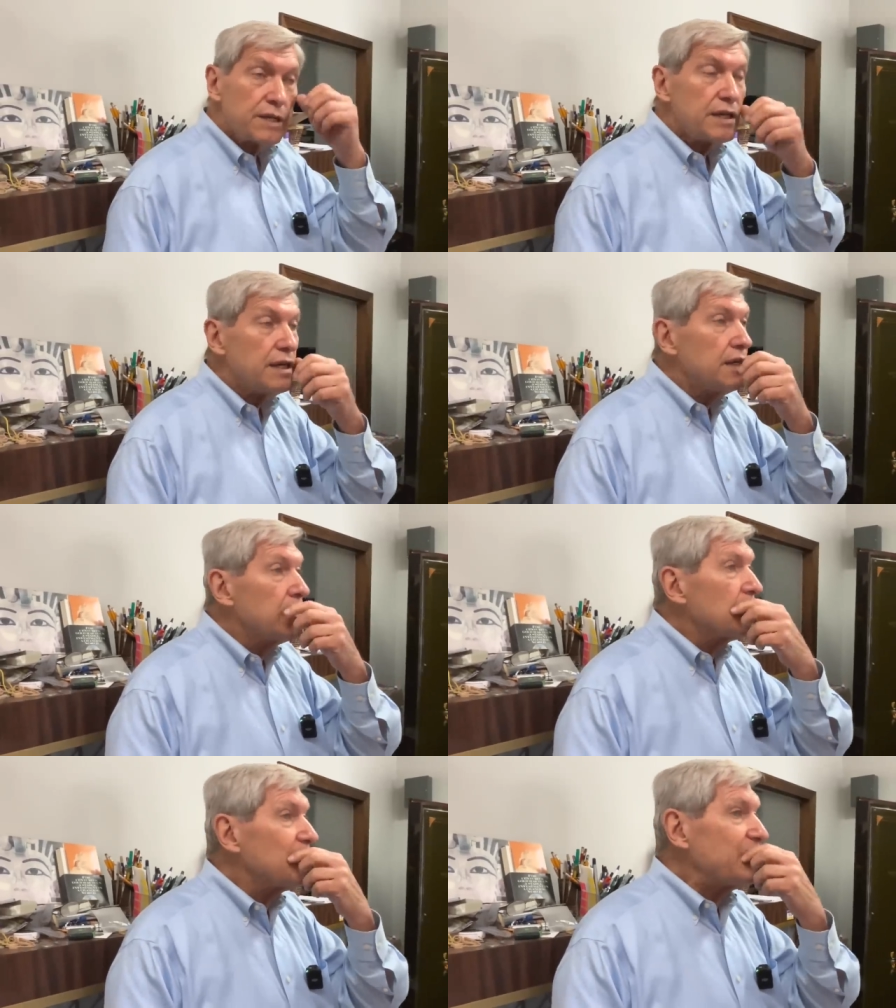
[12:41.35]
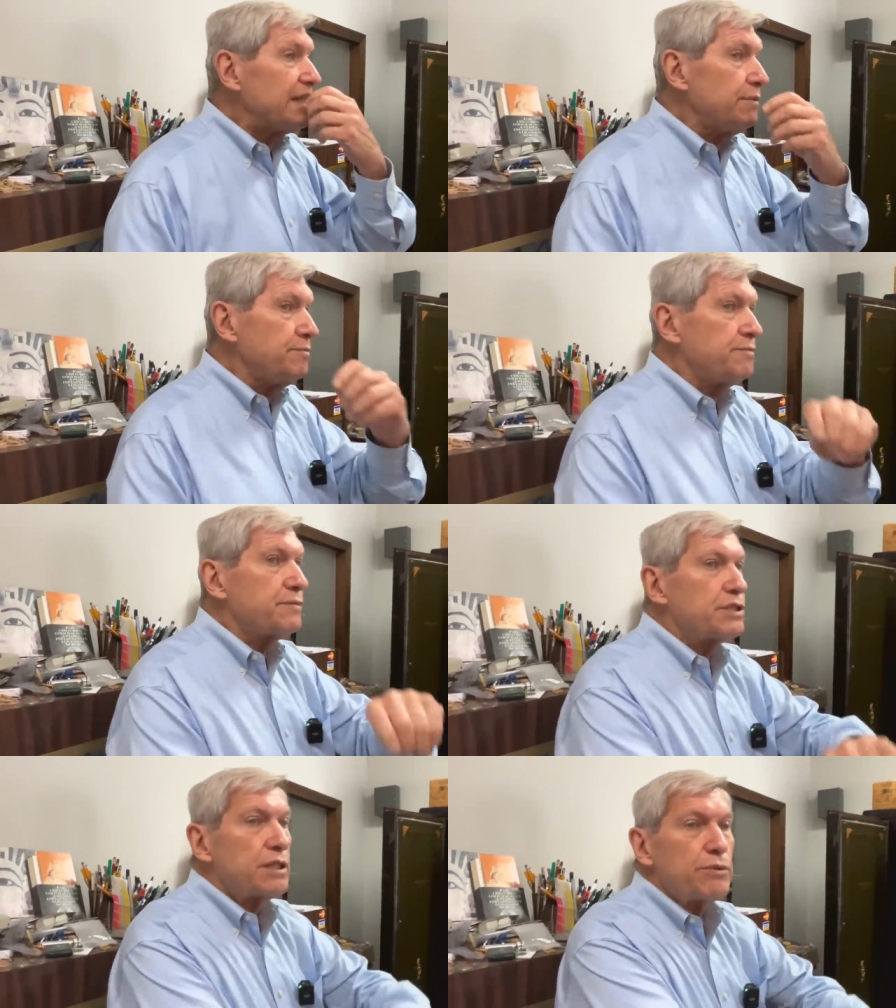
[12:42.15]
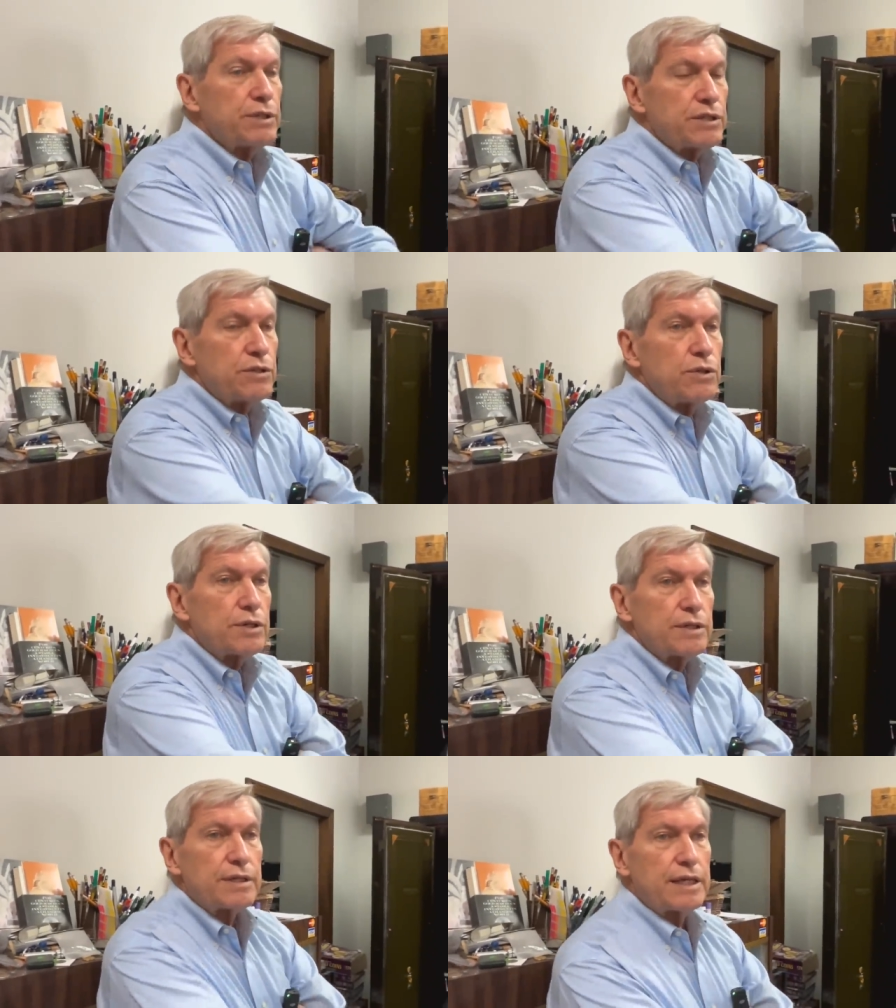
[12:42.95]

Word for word: Interesting. So they went to court,